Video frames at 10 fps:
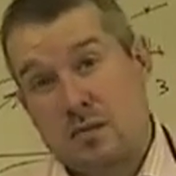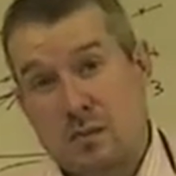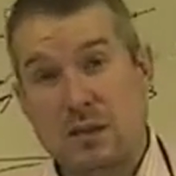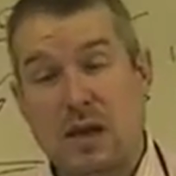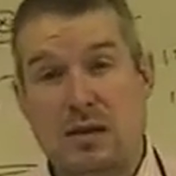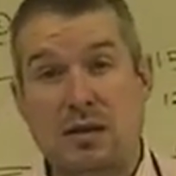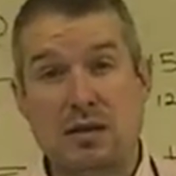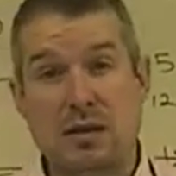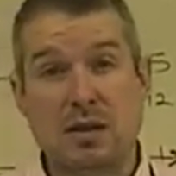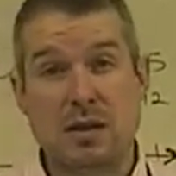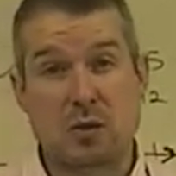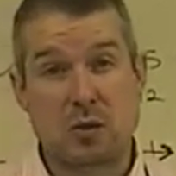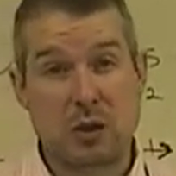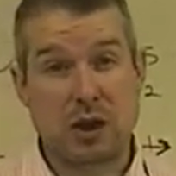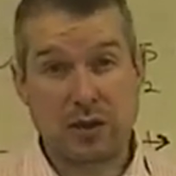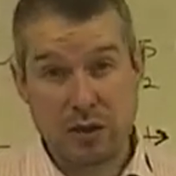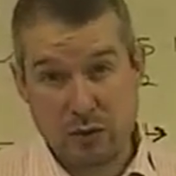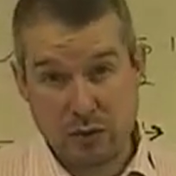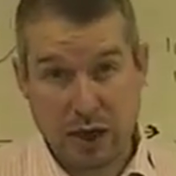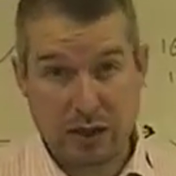nasty diseases which we can't be
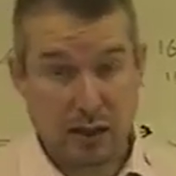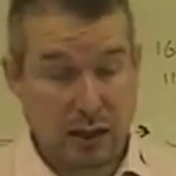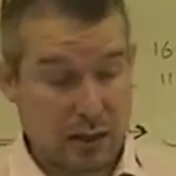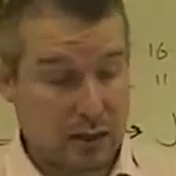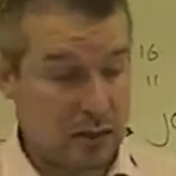protected against,